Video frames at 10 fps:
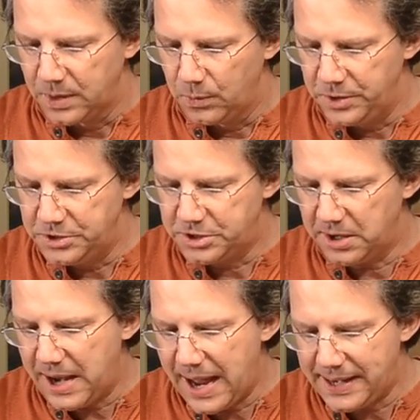When you
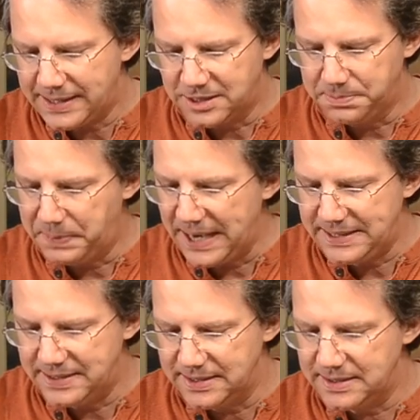start adding
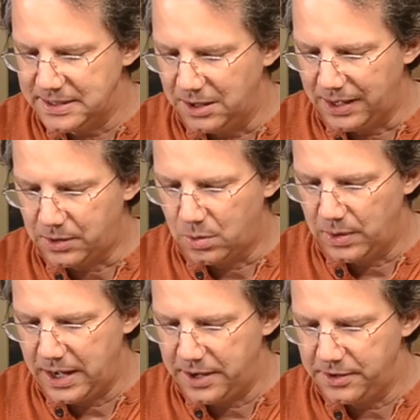spices, you know, like
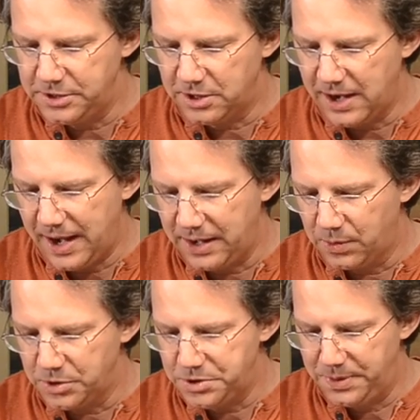coriander, you start adding
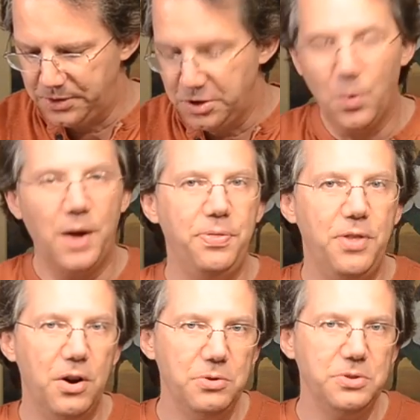orange peel, you want
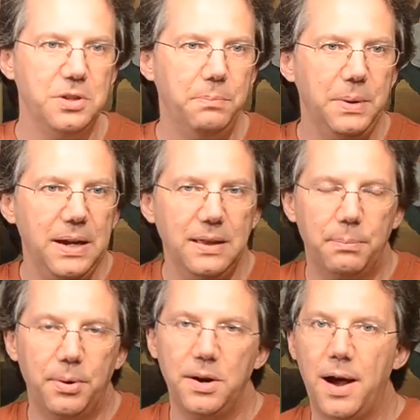those to be the
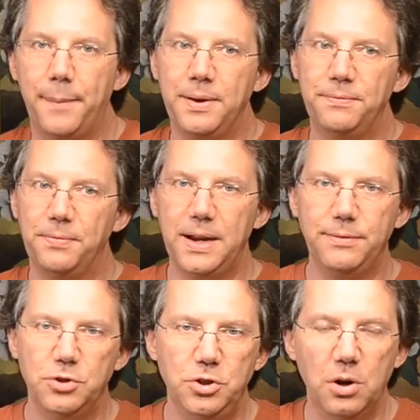predominant
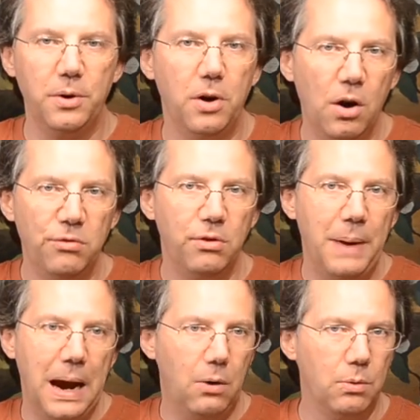flavors. You don't want to
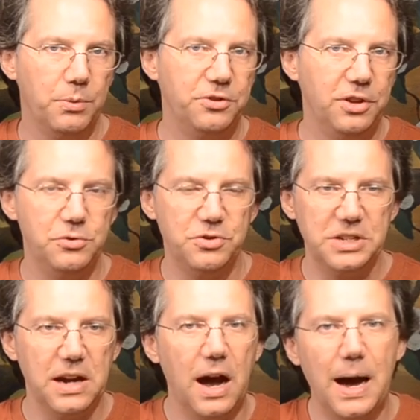overpower them with
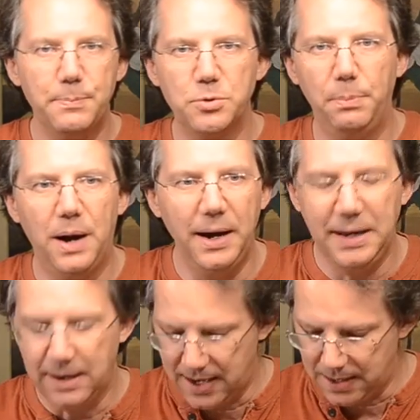citrusy hops or
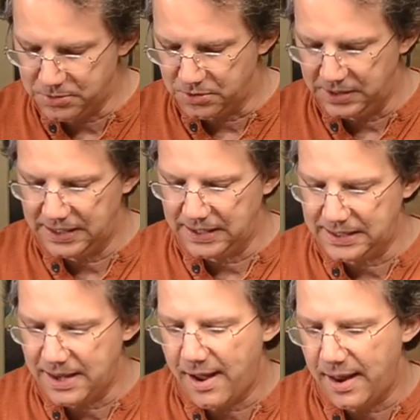piney hops or anything
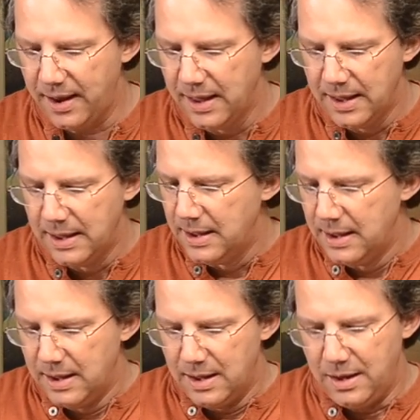like that,
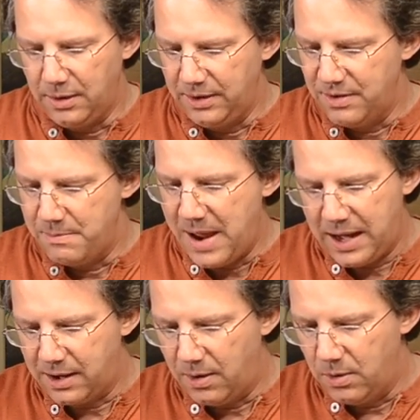or even
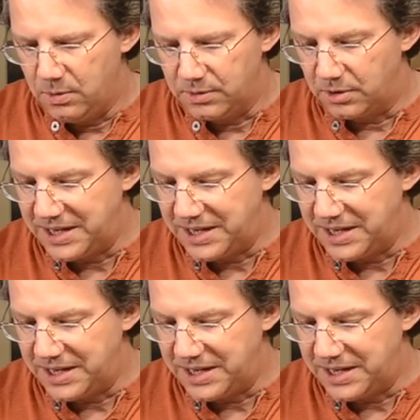mango or